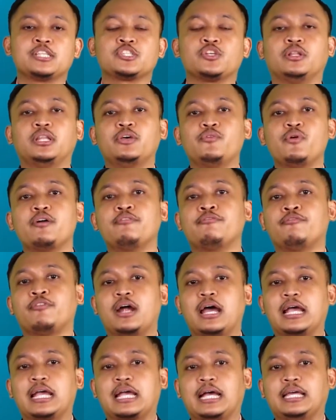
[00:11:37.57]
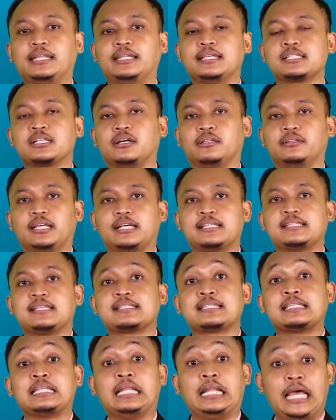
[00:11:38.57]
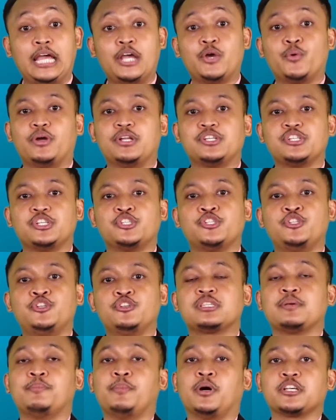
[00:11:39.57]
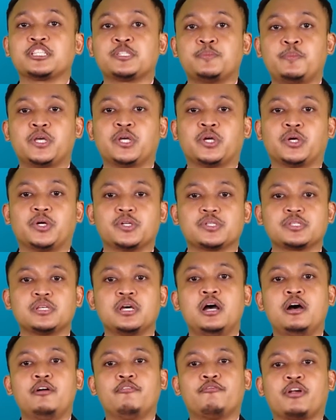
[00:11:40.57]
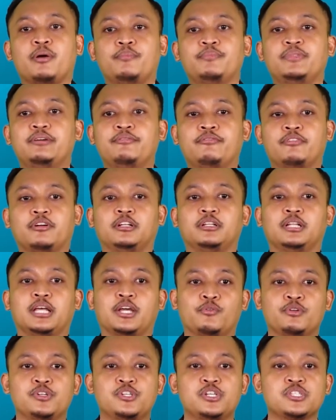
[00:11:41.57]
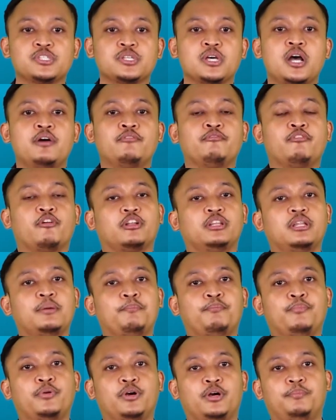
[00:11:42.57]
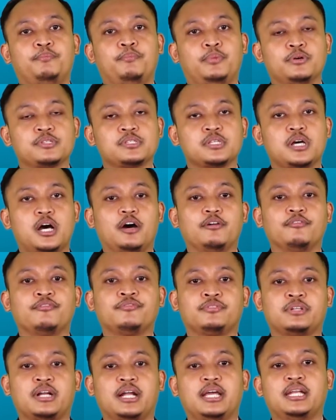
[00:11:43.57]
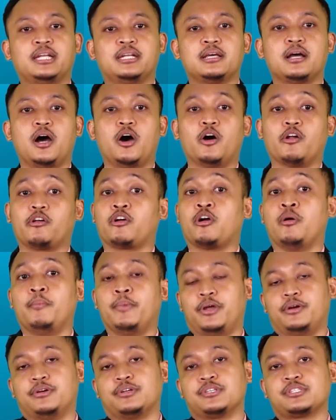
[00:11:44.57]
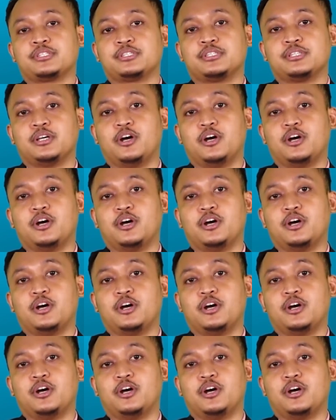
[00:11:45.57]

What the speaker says: So lingua franca in this context is language is used among speakers from different languages for the purpose of trade or commerce,